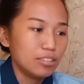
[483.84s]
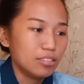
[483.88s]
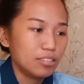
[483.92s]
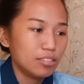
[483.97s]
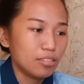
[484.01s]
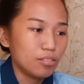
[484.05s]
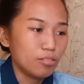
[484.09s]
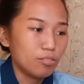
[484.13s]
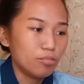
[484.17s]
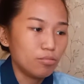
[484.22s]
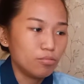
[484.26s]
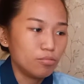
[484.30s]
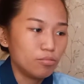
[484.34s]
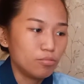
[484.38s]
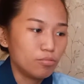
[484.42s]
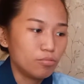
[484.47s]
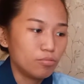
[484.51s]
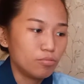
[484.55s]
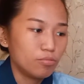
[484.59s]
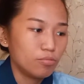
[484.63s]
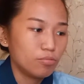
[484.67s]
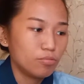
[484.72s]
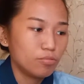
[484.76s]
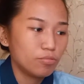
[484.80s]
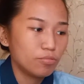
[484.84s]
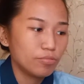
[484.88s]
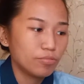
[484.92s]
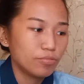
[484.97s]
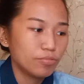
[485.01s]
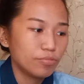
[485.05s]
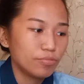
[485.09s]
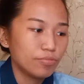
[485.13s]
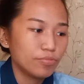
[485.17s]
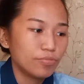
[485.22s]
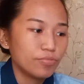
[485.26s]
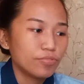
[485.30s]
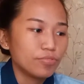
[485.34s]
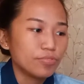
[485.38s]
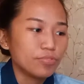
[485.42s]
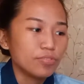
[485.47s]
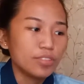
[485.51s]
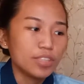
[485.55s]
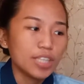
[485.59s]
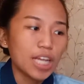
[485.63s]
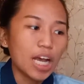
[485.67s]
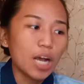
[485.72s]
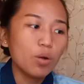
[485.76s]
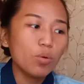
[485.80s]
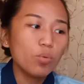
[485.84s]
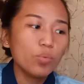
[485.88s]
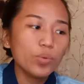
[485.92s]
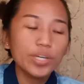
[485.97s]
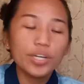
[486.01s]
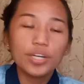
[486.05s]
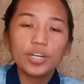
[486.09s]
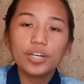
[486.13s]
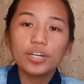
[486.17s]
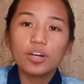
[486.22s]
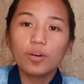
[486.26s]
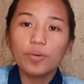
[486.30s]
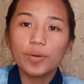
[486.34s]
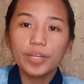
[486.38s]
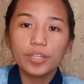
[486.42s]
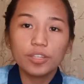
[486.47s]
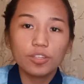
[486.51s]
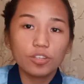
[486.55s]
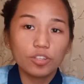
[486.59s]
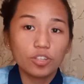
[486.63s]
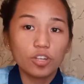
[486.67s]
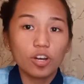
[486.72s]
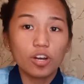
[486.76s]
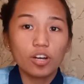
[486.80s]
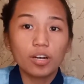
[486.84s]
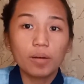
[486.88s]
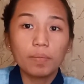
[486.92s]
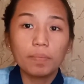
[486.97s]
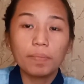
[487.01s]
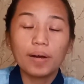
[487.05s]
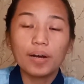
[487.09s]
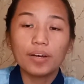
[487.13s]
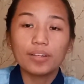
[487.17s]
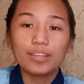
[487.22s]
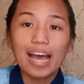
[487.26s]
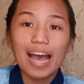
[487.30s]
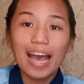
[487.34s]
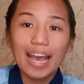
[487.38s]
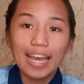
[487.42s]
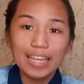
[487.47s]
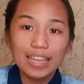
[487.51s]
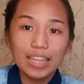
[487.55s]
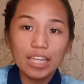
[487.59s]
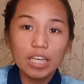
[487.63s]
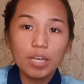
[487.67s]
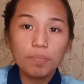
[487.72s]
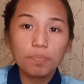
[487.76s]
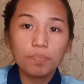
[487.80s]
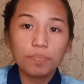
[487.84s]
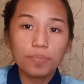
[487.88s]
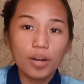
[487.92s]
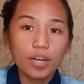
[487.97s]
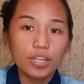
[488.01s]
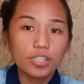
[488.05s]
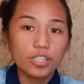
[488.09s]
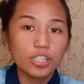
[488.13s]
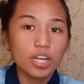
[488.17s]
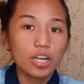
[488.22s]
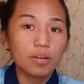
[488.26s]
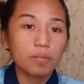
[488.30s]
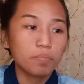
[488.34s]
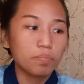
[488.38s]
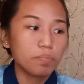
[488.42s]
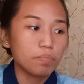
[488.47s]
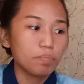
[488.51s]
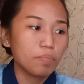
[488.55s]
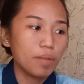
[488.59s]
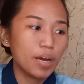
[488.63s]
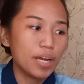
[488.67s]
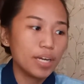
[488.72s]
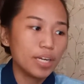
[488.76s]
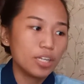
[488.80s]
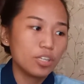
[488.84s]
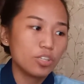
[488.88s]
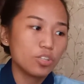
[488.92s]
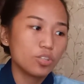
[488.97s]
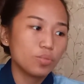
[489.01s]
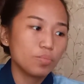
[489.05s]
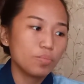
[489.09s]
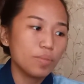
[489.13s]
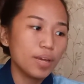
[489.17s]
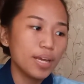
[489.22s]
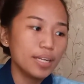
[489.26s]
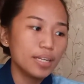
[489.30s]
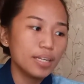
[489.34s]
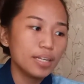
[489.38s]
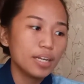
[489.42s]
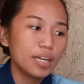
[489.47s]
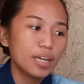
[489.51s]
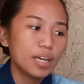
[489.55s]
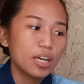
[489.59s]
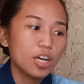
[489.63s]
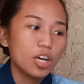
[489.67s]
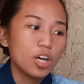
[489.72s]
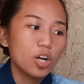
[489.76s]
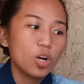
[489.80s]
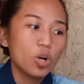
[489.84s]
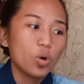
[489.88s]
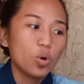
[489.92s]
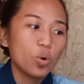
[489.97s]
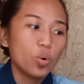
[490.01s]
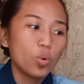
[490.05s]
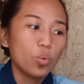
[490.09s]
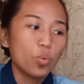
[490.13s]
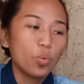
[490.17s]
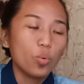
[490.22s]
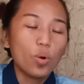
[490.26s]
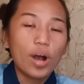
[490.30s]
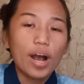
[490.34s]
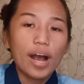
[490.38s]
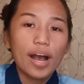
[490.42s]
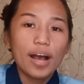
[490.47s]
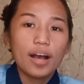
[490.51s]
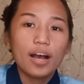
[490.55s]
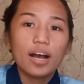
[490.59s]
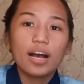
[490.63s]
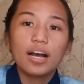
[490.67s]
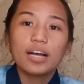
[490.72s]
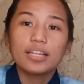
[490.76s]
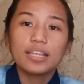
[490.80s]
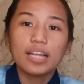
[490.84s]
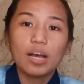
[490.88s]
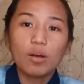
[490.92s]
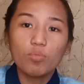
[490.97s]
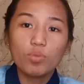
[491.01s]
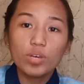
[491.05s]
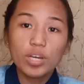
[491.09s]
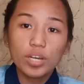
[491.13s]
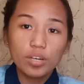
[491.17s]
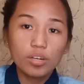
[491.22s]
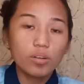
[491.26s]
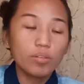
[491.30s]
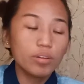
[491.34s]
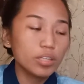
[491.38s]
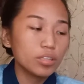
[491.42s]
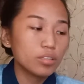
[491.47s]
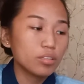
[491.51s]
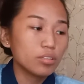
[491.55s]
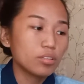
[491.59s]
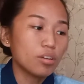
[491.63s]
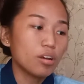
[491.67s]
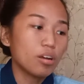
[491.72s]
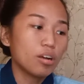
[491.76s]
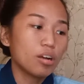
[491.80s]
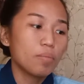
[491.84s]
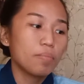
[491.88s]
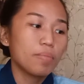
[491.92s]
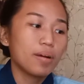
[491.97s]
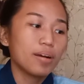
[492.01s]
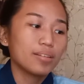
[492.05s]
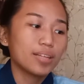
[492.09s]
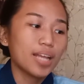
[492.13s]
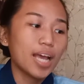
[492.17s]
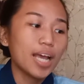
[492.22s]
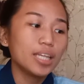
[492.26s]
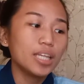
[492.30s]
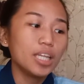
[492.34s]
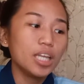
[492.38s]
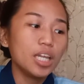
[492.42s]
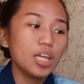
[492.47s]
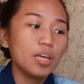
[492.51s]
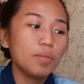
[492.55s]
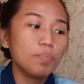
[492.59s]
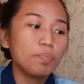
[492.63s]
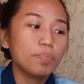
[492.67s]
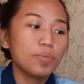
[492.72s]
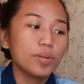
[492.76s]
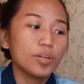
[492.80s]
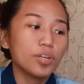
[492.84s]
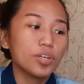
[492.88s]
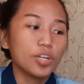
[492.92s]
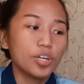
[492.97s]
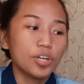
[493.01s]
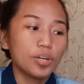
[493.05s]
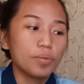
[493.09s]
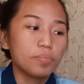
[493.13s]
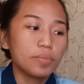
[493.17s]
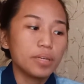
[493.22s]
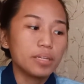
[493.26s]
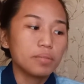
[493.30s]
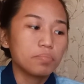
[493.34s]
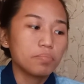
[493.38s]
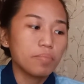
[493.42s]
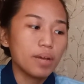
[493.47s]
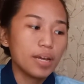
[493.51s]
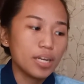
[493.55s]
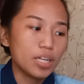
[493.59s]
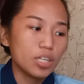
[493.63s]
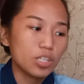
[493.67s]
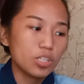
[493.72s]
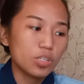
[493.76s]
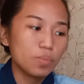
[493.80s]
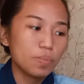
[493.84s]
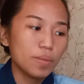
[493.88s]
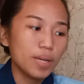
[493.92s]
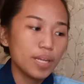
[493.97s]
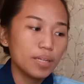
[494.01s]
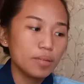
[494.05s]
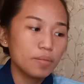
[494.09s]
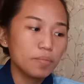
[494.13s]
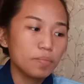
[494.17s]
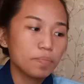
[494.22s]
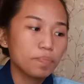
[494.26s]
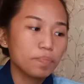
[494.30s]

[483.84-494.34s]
So now we are going to talk about IT project management. Now we are going to talk about IT procurement management,